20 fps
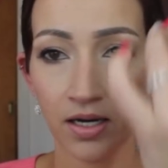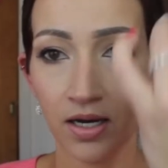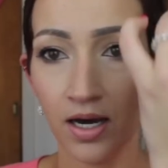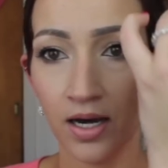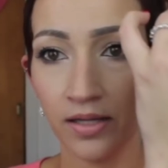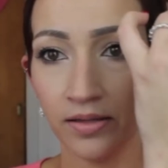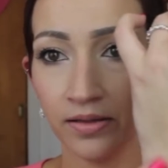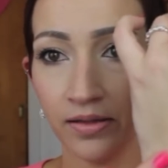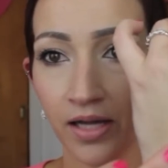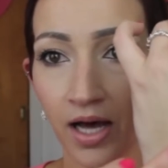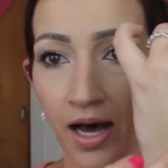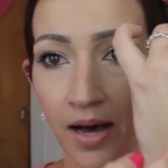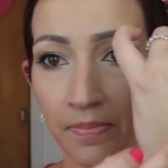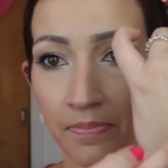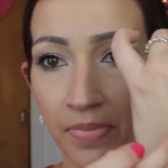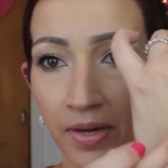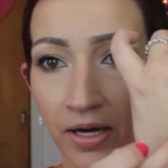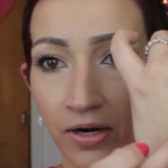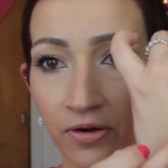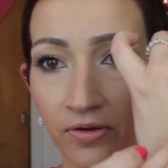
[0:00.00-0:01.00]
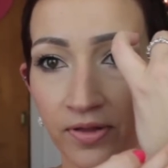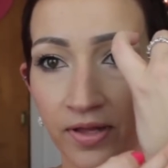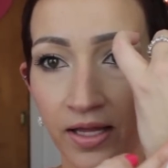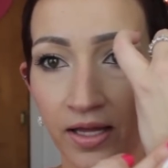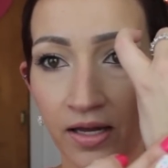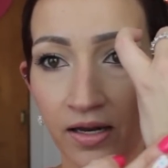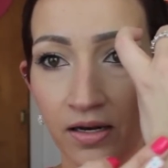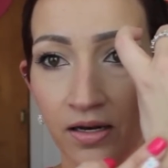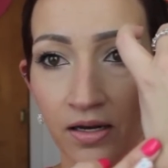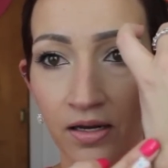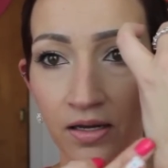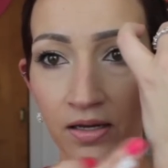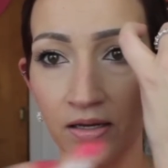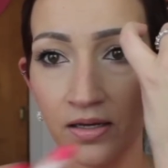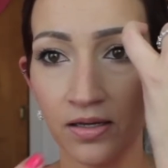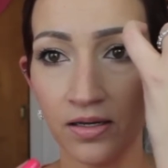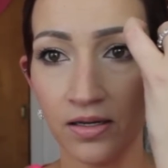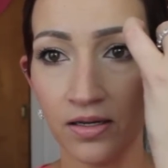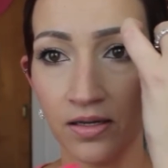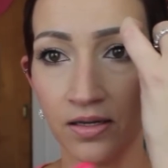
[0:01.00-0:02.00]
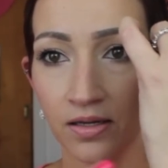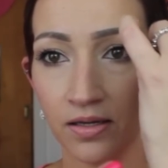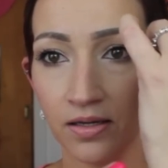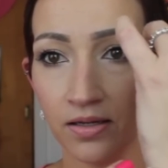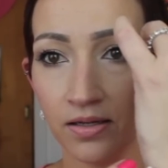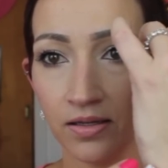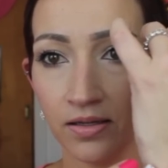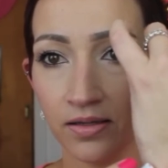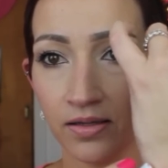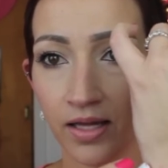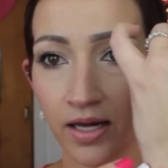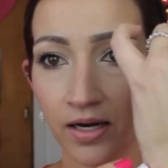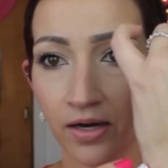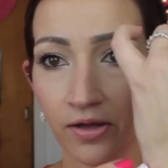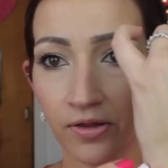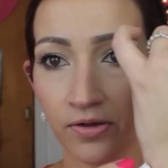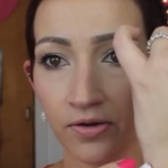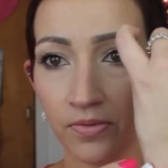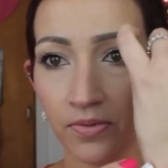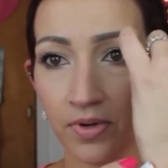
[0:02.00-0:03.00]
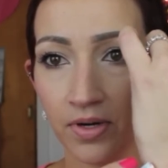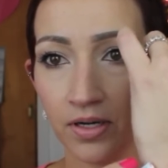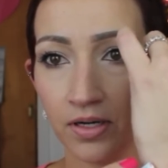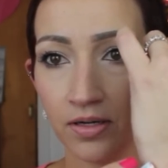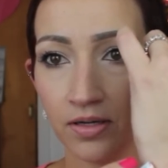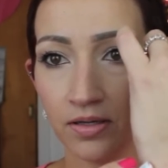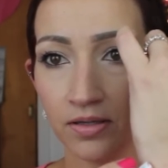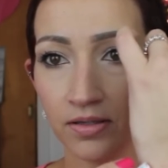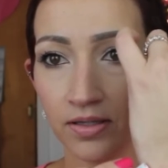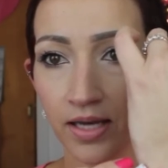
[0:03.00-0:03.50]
A lot better than that other one.